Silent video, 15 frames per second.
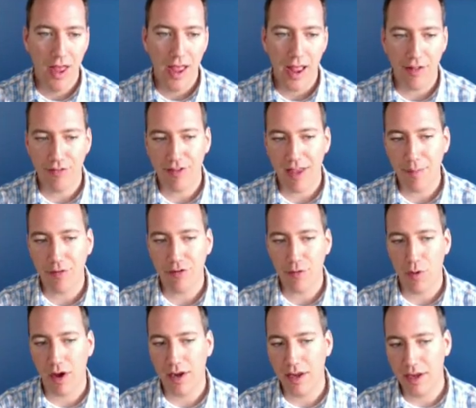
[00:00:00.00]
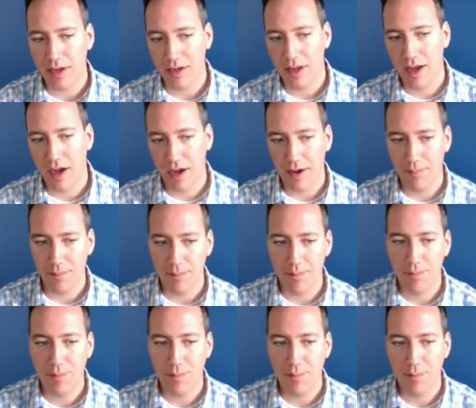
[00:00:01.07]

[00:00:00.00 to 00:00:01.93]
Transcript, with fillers: And cyber squatting, um,